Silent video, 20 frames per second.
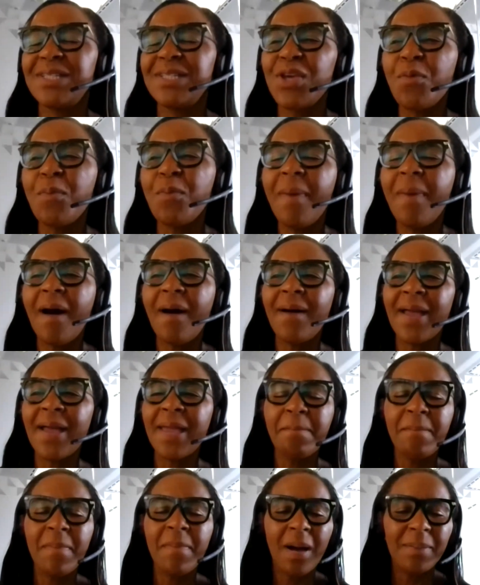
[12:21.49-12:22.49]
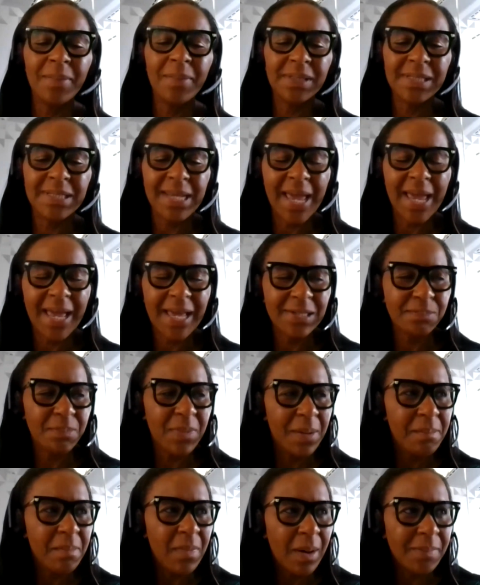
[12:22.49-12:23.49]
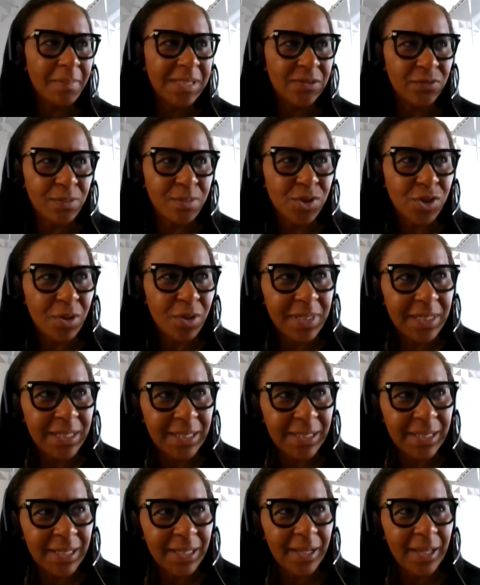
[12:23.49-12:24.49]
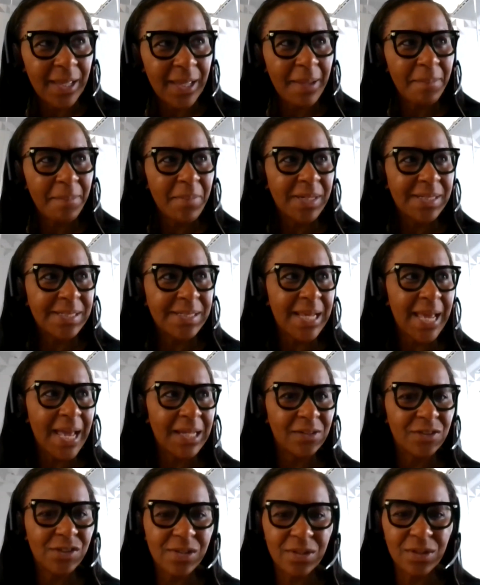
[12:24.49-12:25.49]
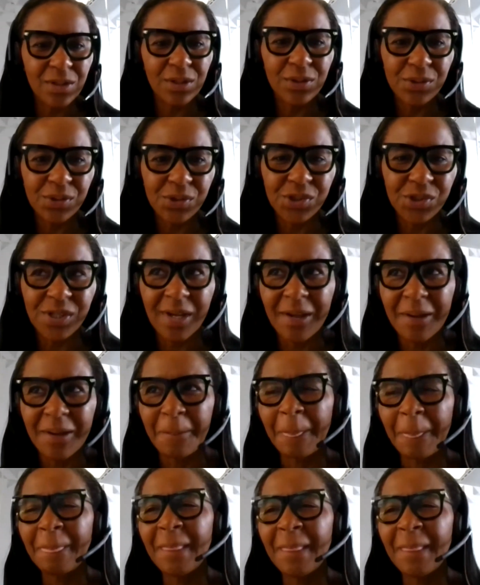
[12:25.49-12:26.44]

So my mum and dad, my mum is from Dominica and my dad St. Lucia.